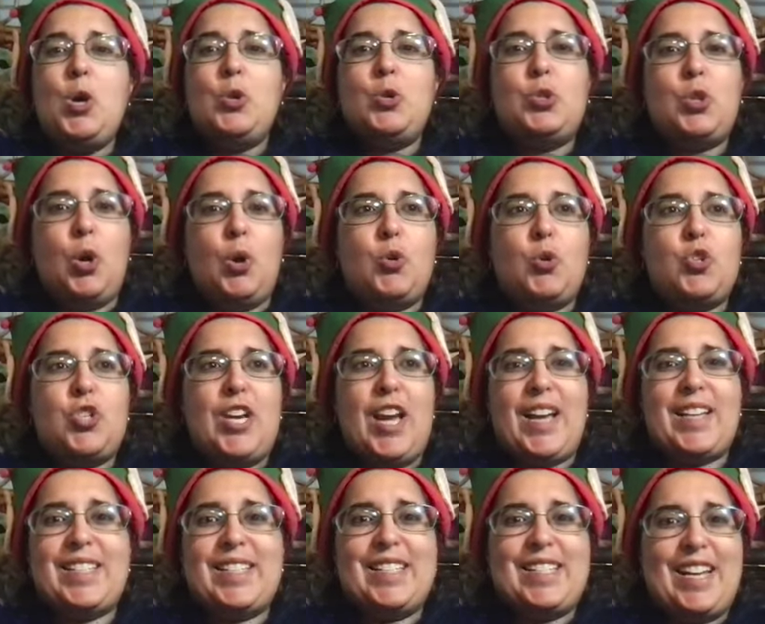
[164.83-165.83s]
So she
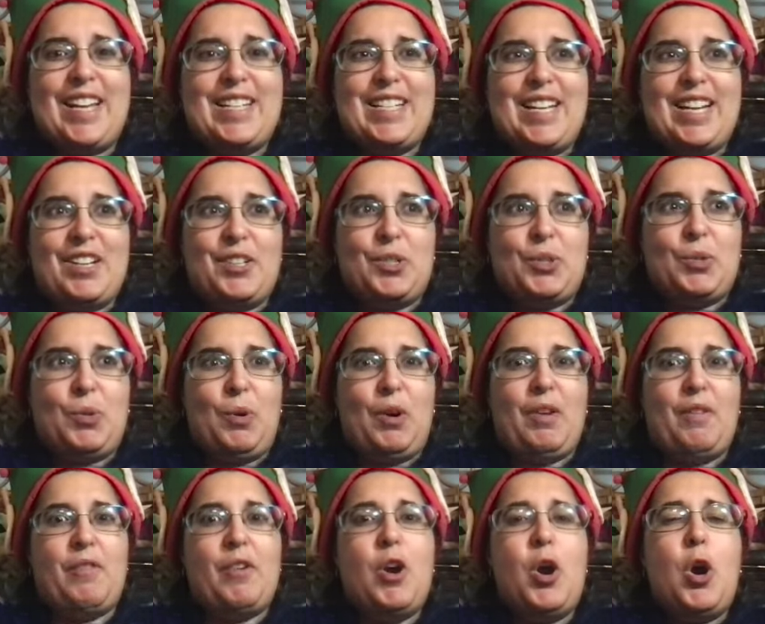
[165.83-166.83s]
has this idea to sort
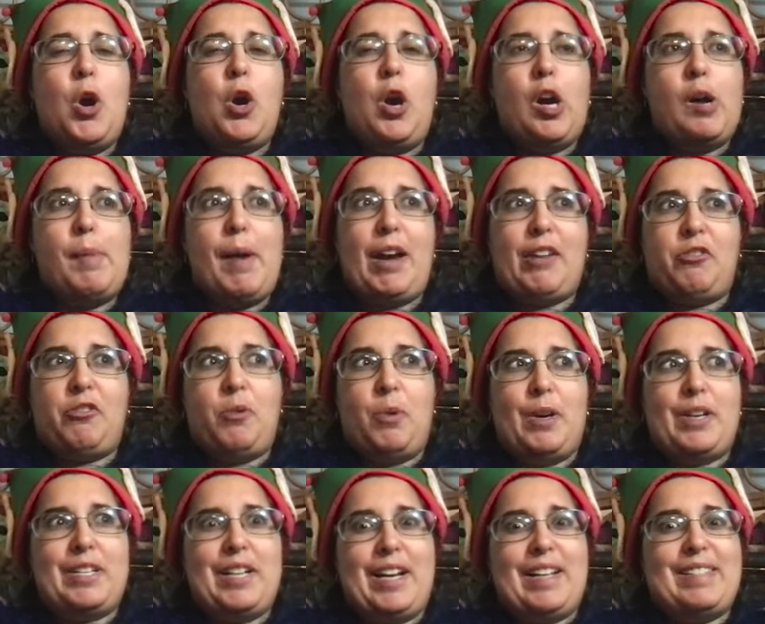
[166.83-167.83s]
of go back through
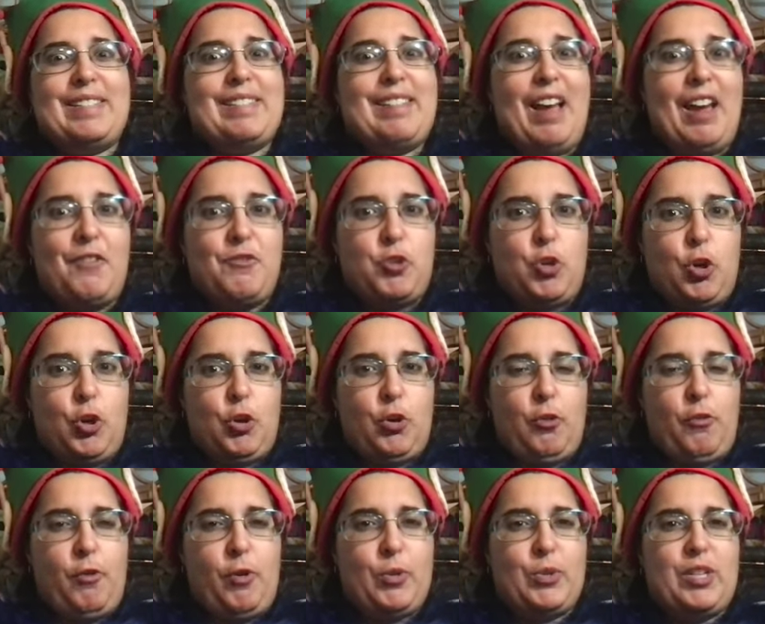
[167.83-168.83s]
her dad's live journal
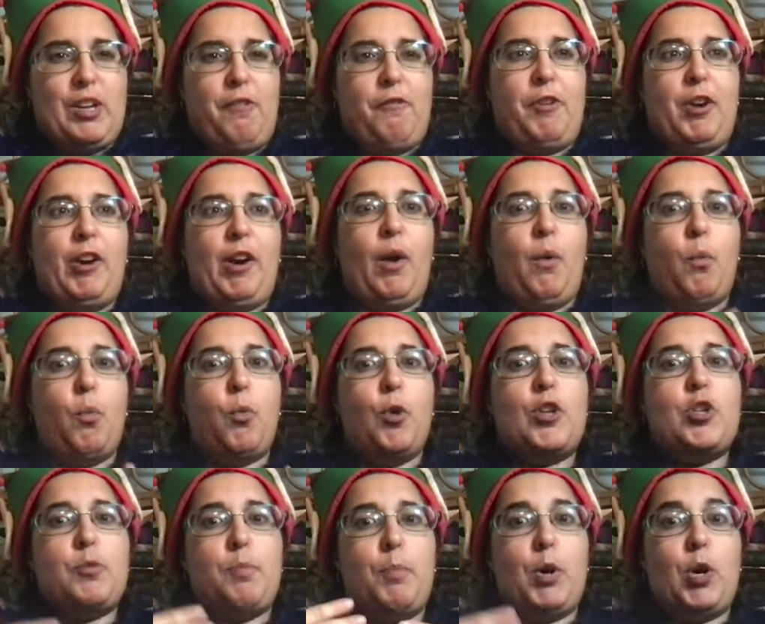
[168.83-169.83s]
photos and figure out
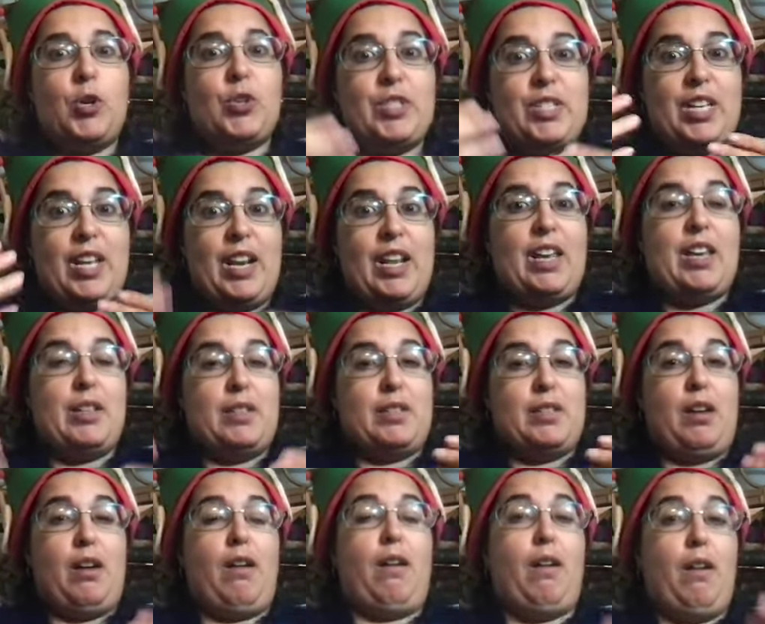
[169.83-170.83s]
which person is
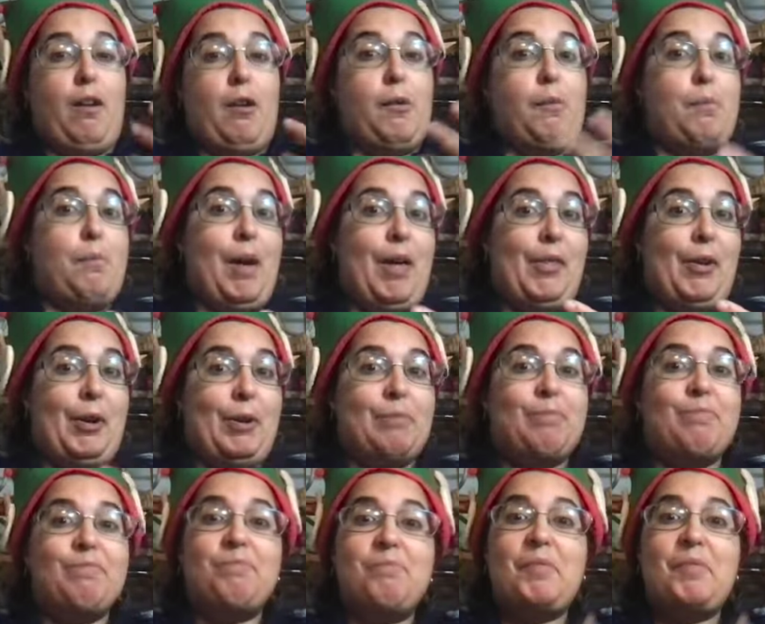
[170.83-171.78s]
her mother.